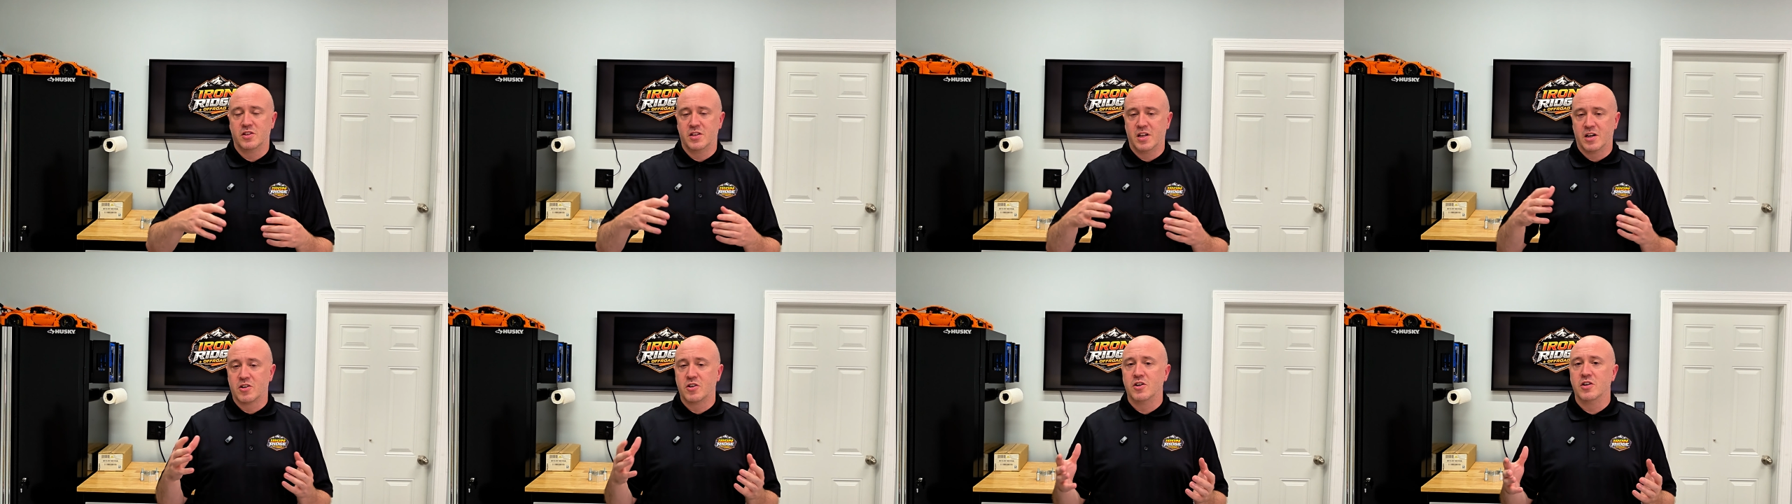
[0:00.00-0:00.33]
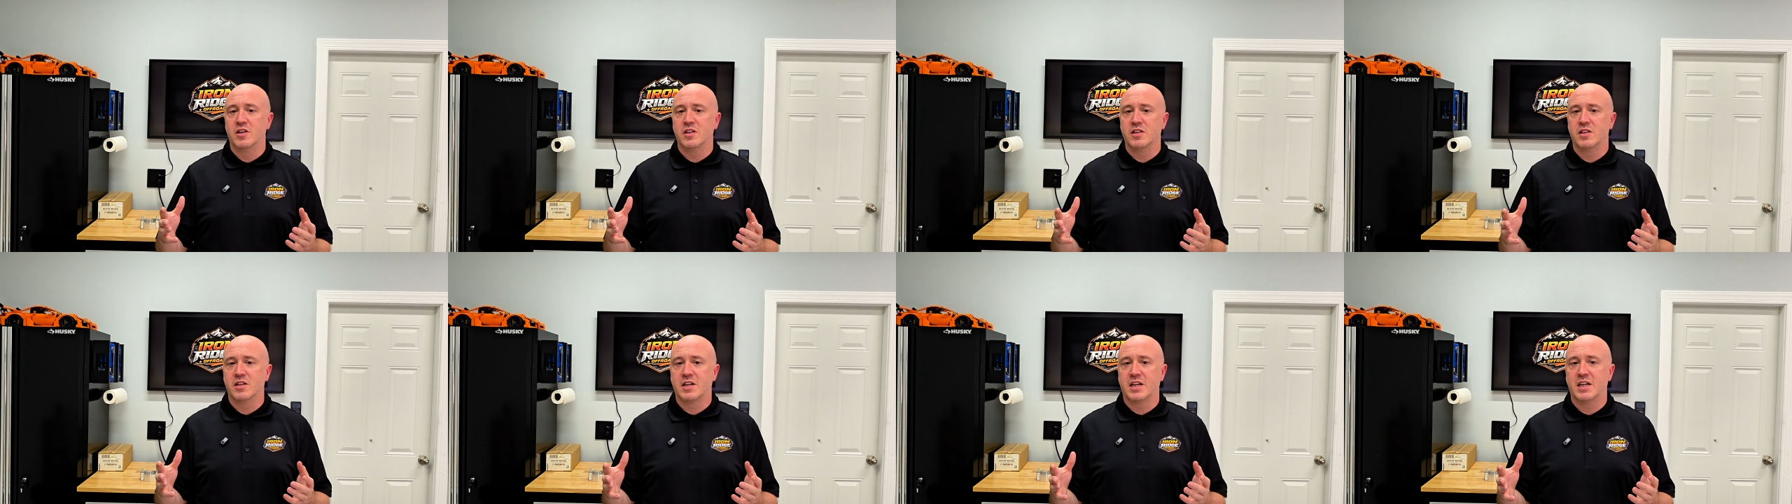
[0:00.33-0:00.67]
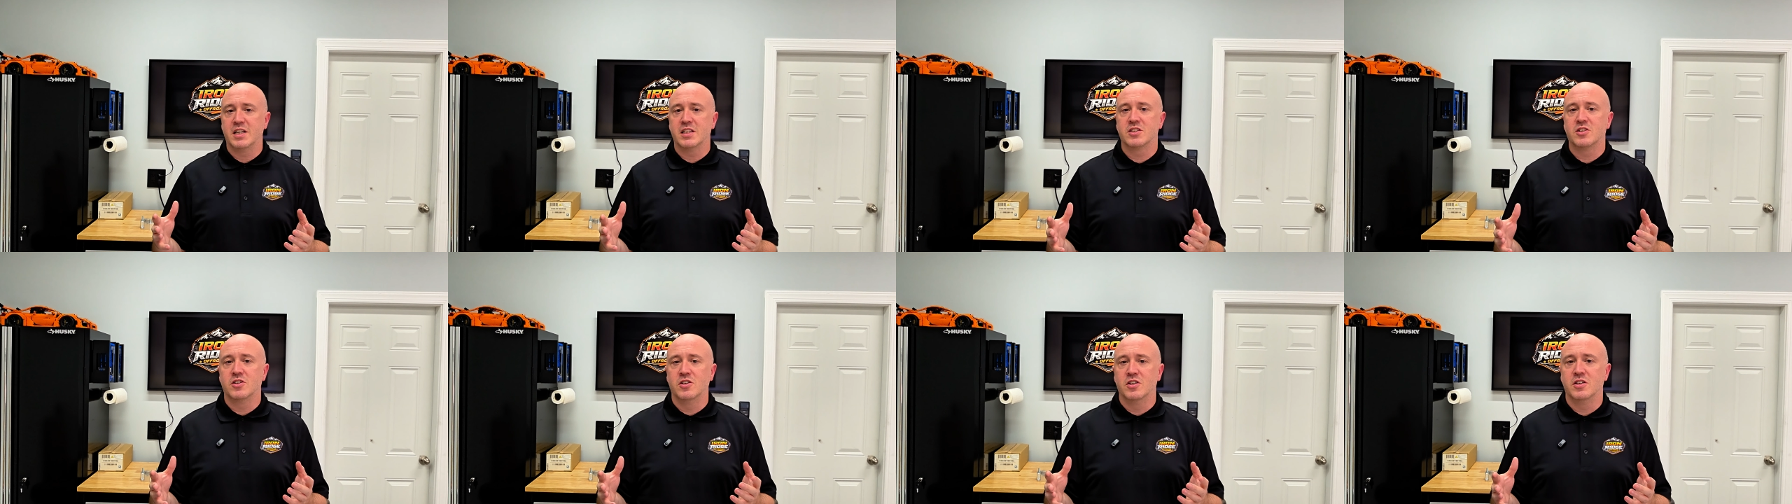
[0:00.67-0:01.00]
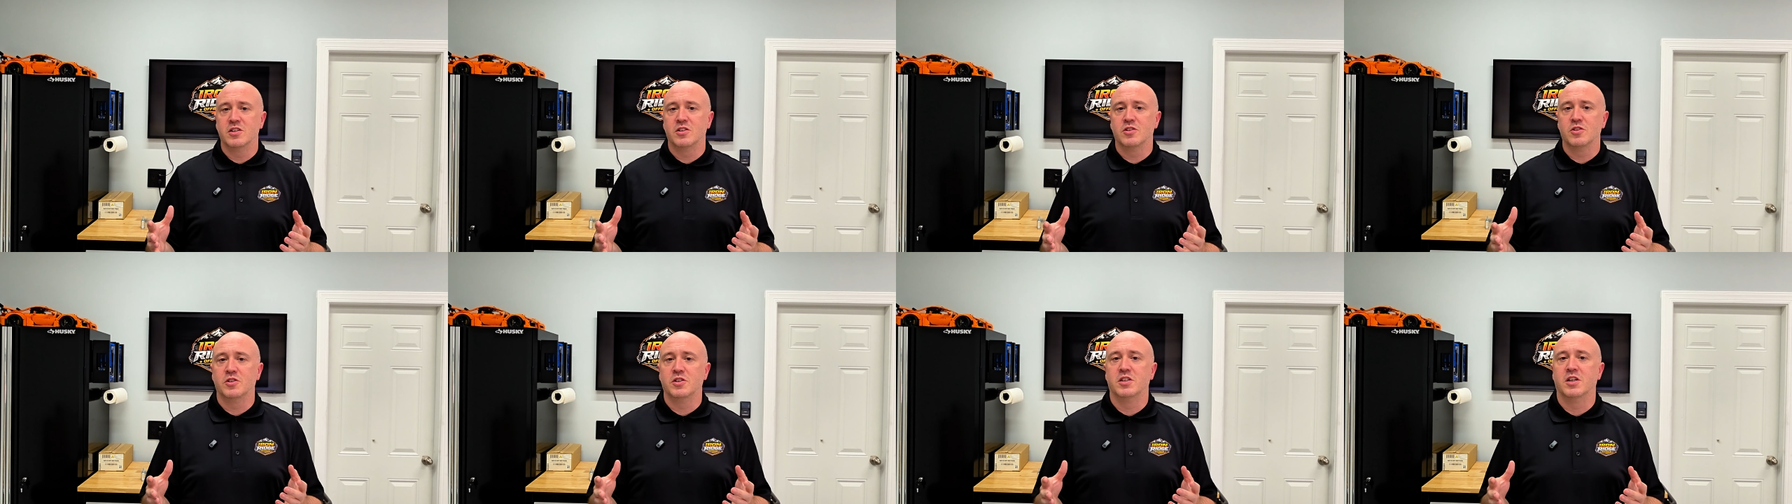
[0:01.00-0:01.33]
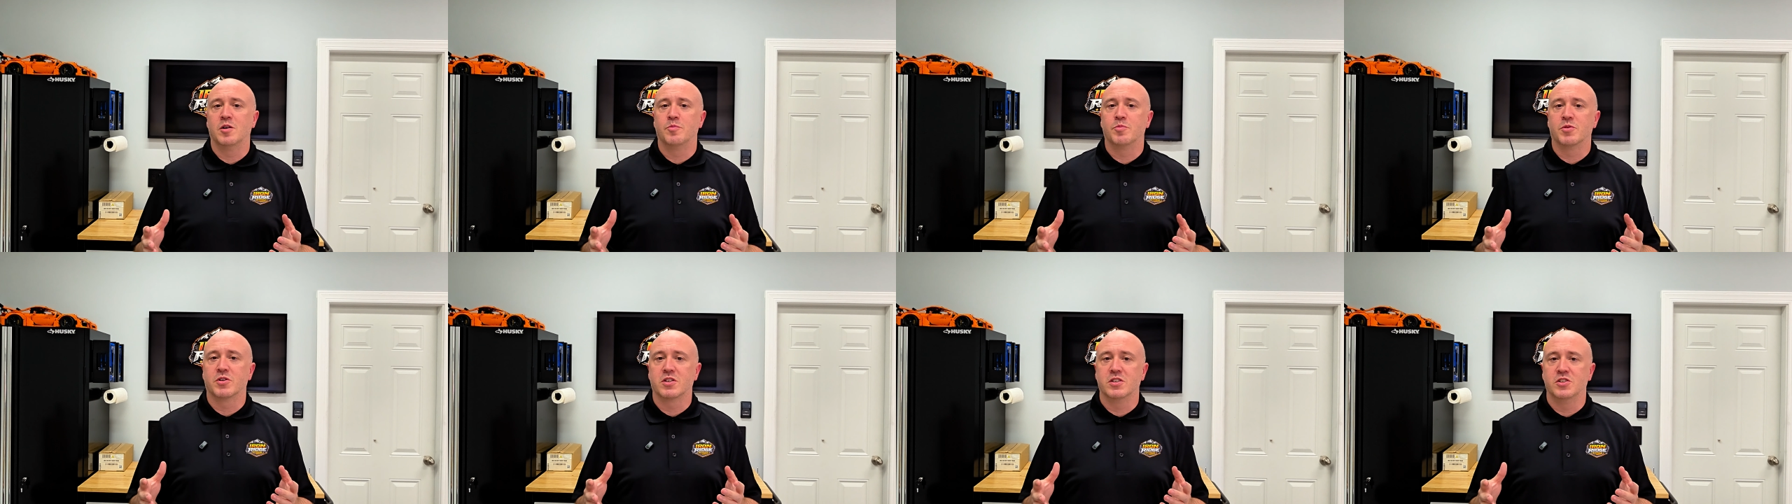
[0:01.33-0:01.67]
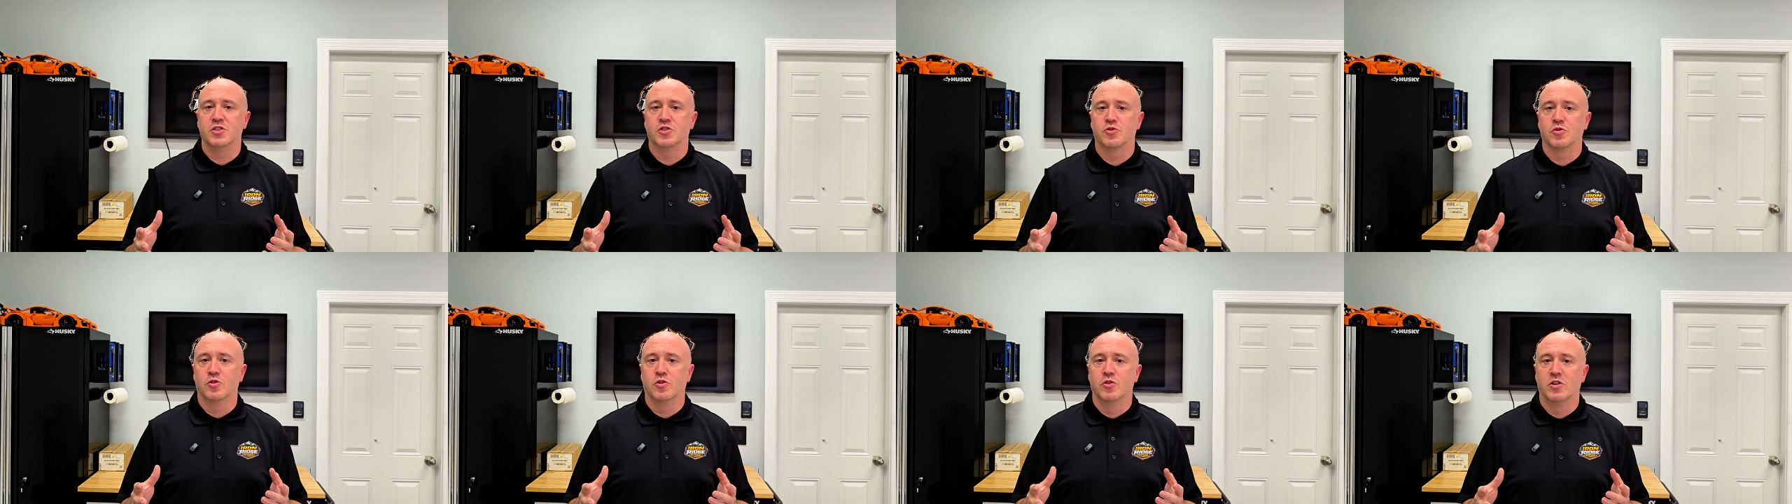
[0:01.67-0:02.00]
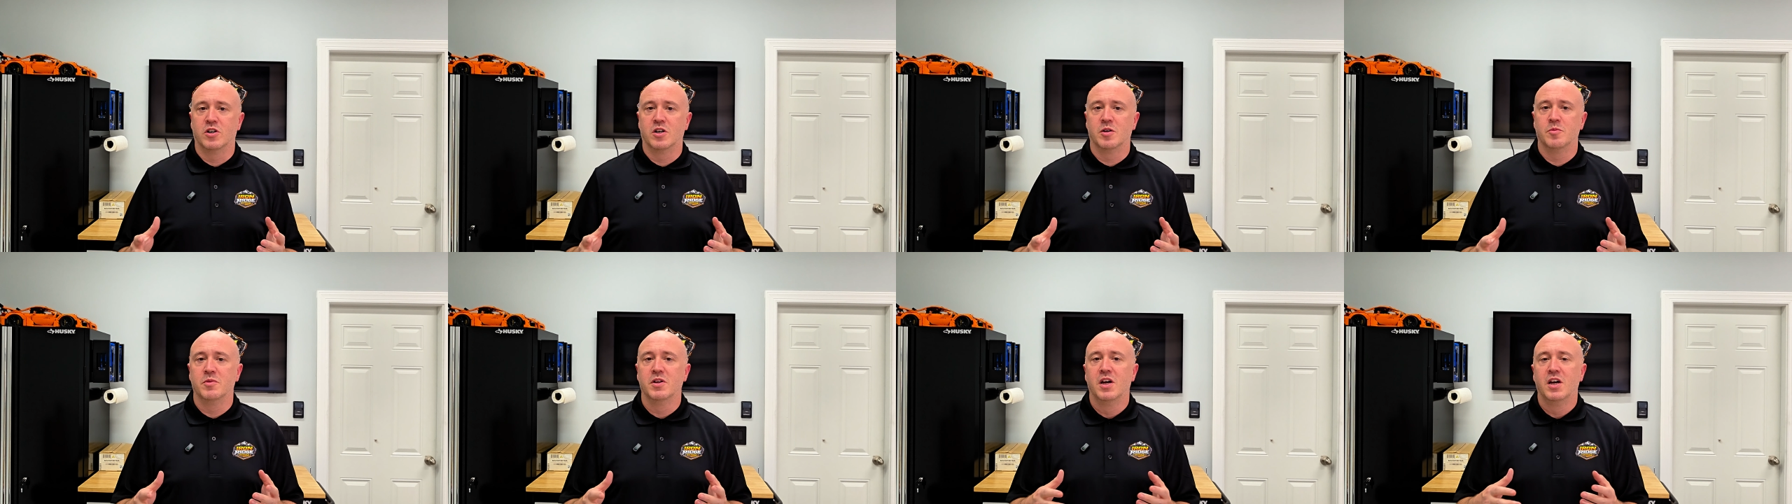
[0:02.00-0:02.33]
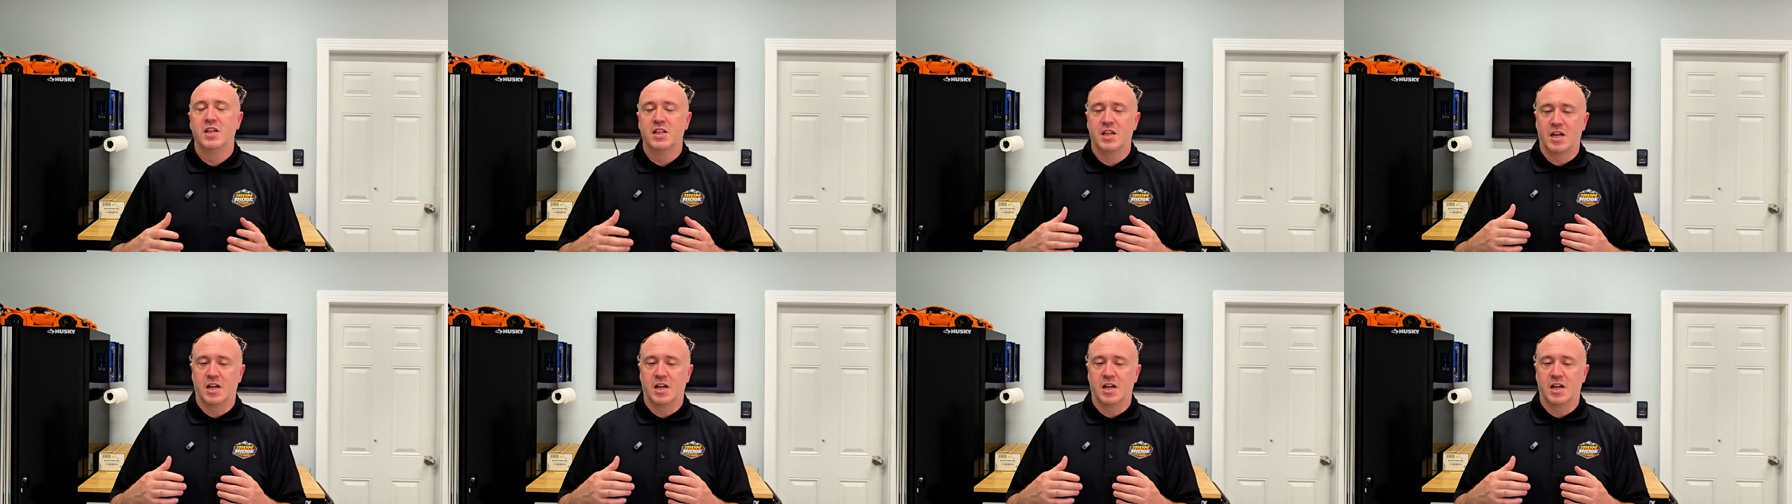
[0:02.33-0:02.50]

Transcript: The kit's gonna include an upper control arm